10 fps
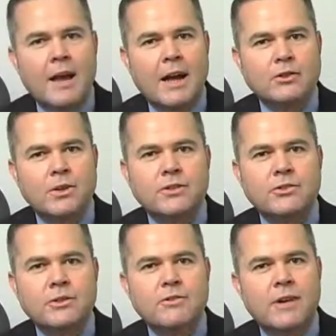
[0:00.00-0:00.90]
I
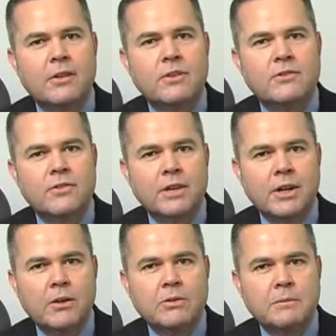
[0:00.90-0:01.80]
trust you have found this
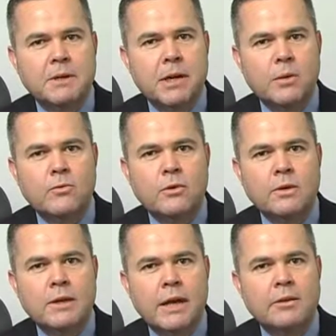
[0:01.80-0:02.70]
video to be
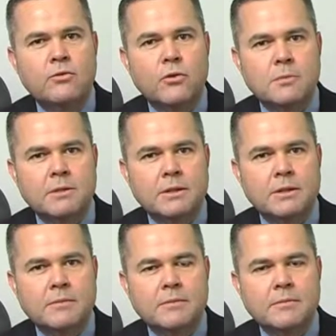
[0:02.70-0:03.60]
helpful and
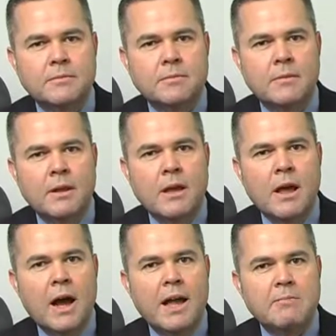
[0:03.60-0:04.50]
informative.
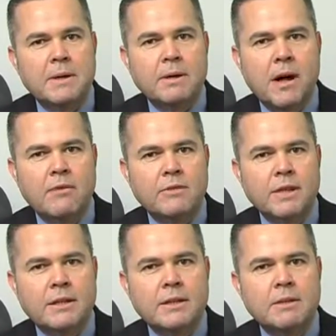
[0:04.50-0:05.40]
I have been
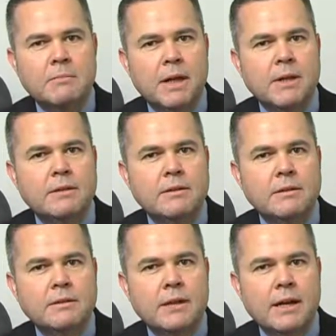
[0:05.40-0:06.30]
confidently implanting
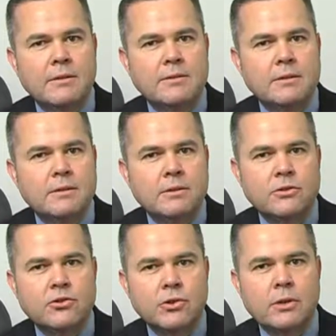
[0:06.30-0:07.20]
this lens
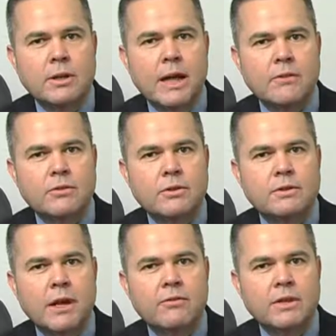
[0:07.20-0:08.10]
since shortly after
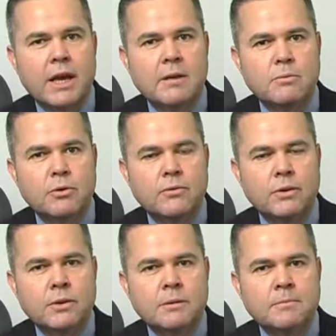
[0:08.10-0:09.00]
its FDA
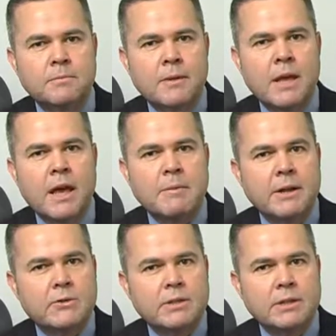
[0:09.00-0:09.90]
approval, and my
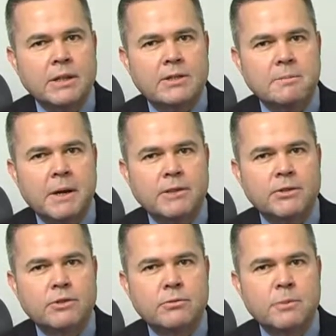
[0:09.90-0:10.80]
Crystalens
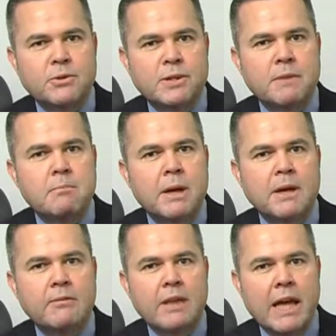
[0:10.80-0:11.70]
patients represent many of the